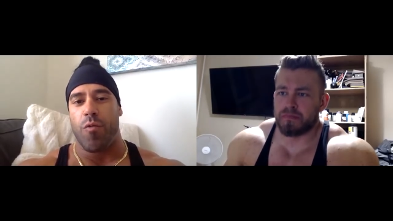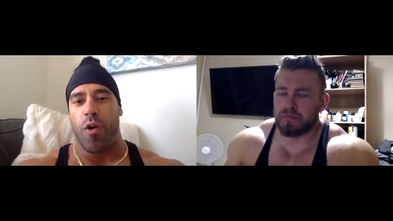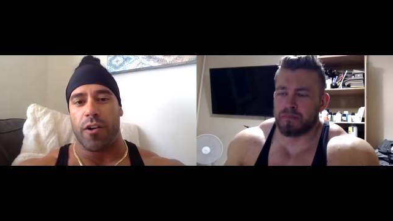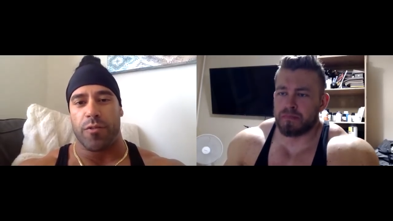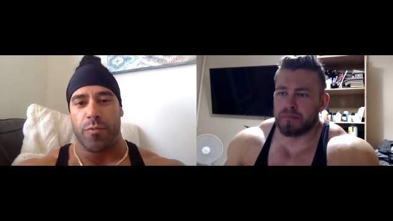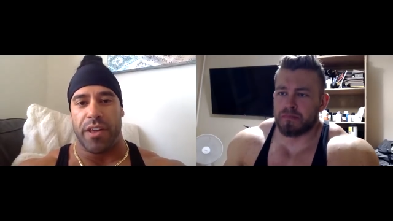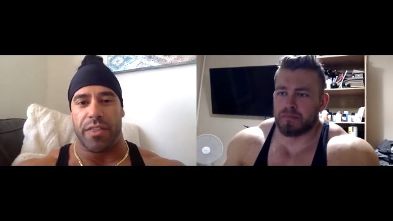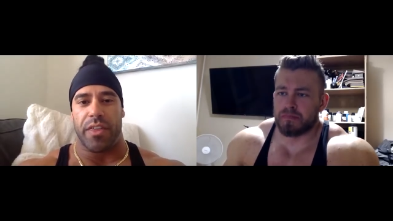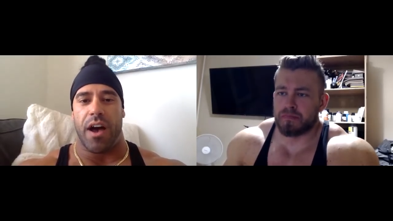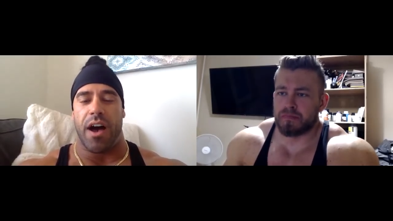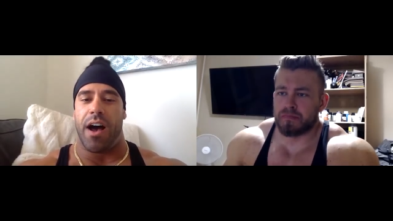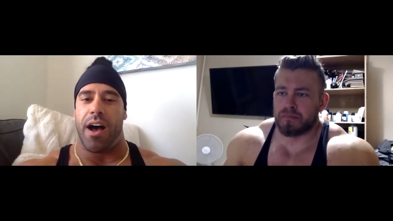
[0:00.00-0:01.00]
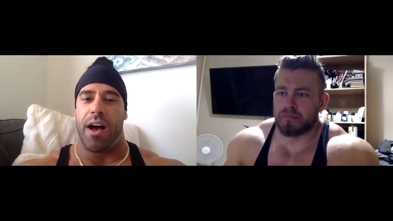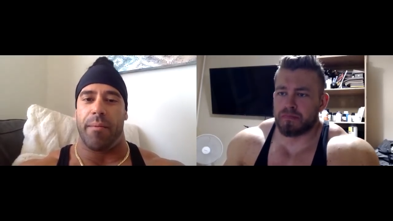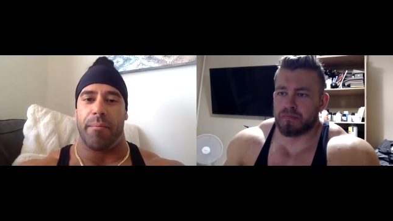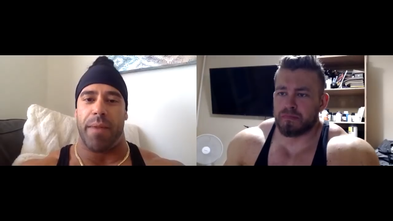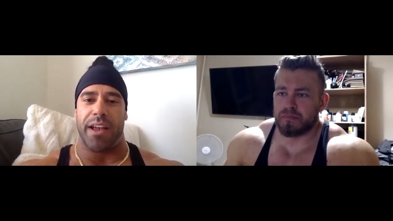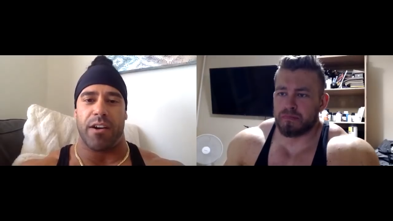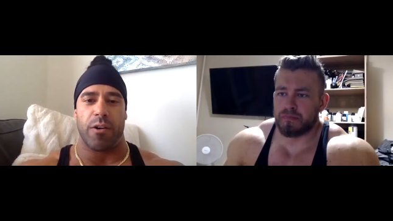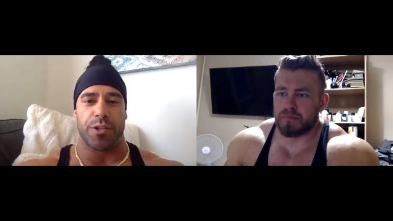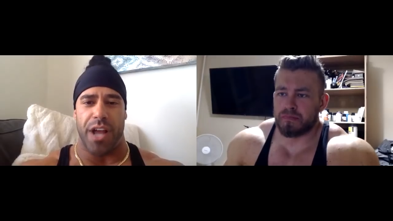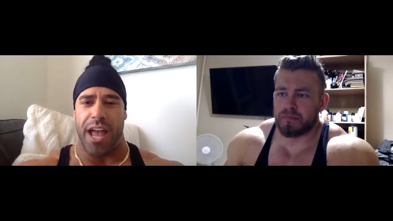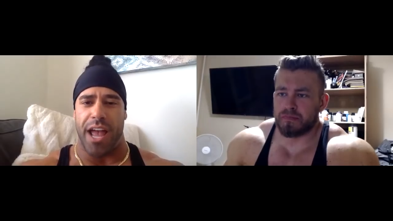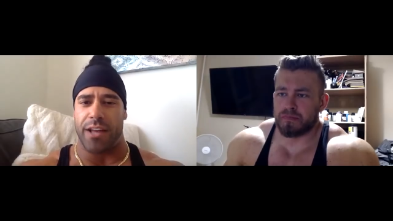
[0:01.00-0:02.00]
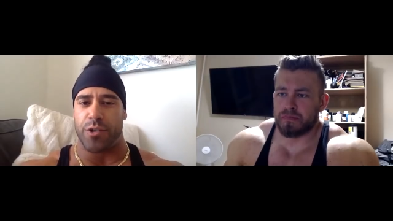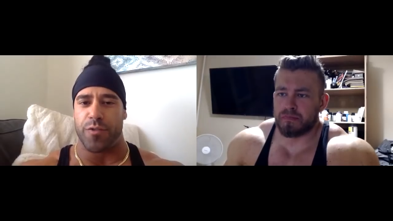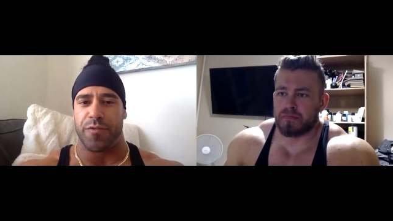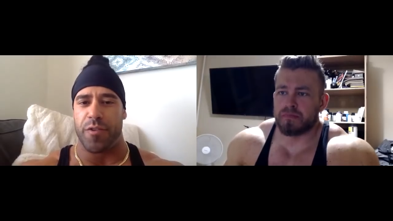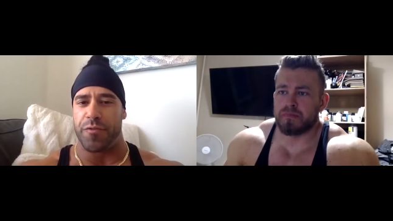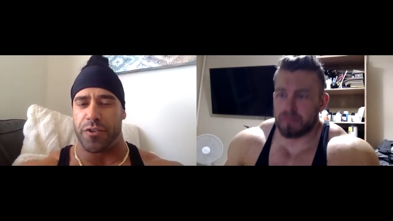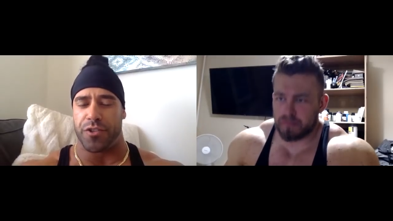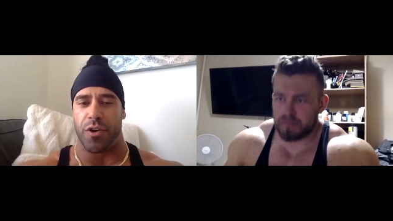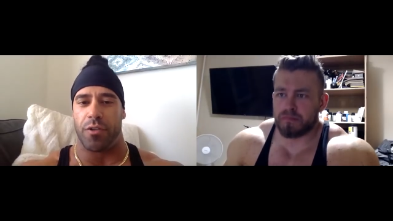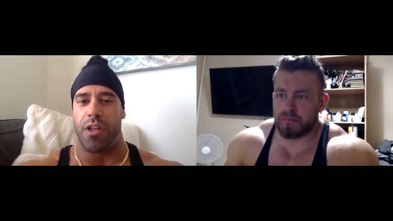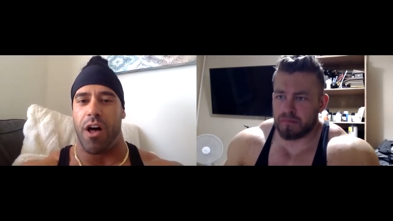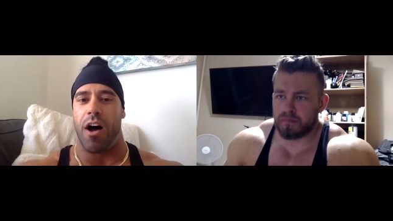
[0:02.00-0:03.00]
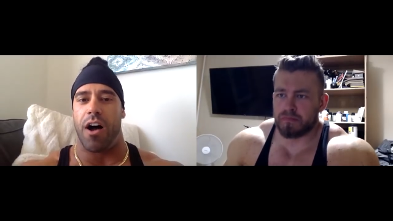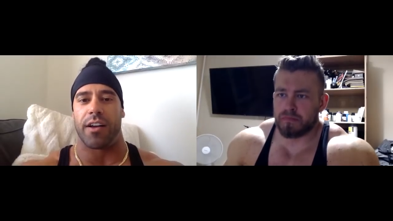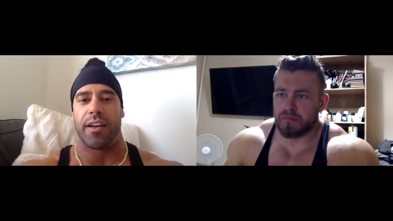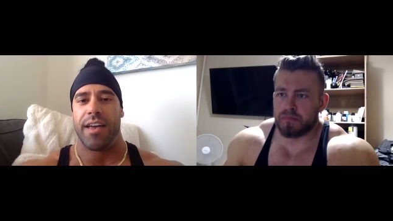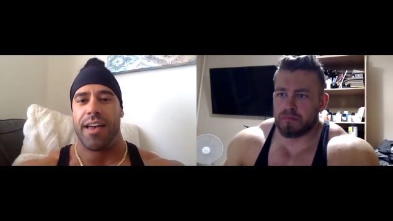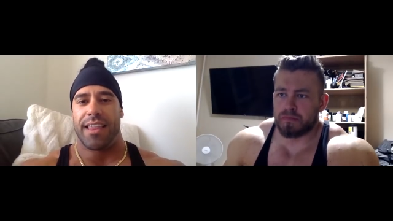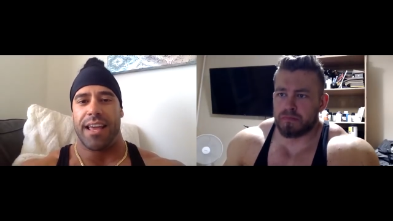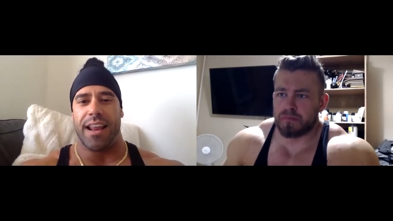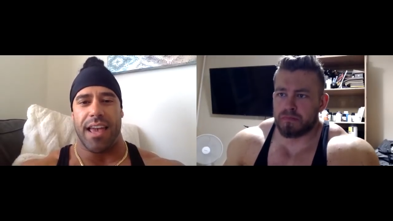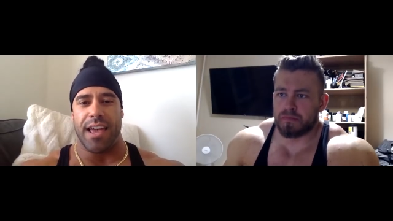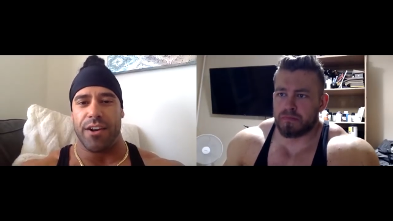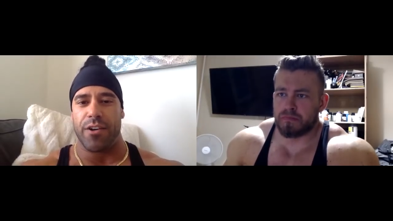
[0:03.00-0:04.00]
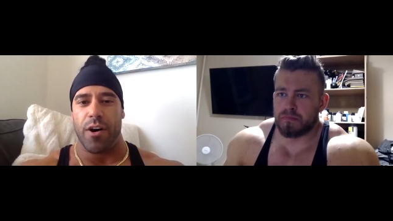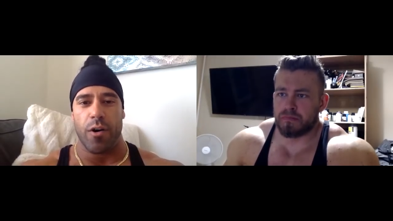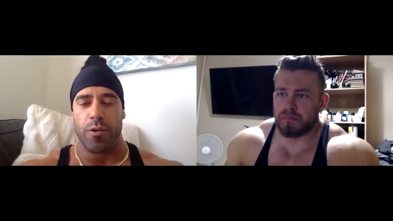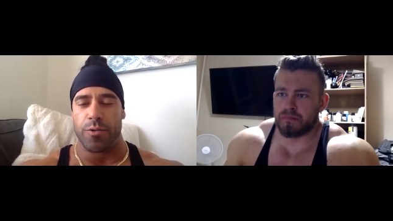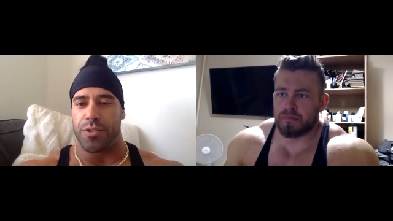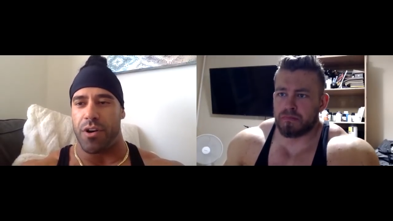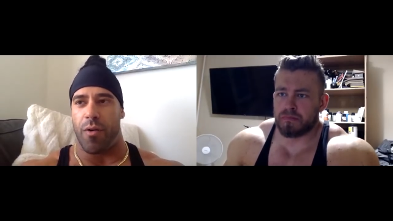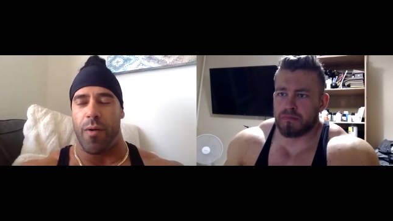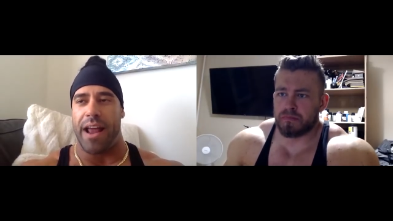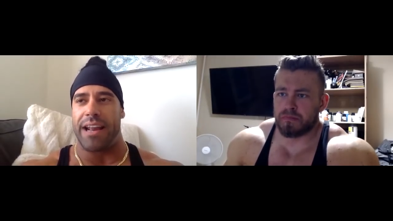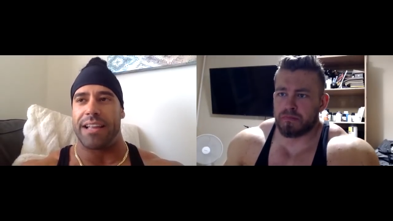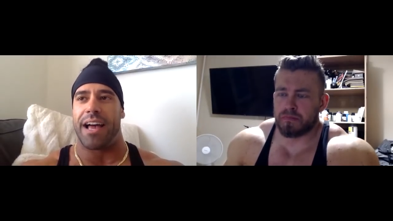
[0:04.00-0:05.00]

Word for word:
Speaker 1: worked with uh, my coach Andrew Vu for so long that he knows already.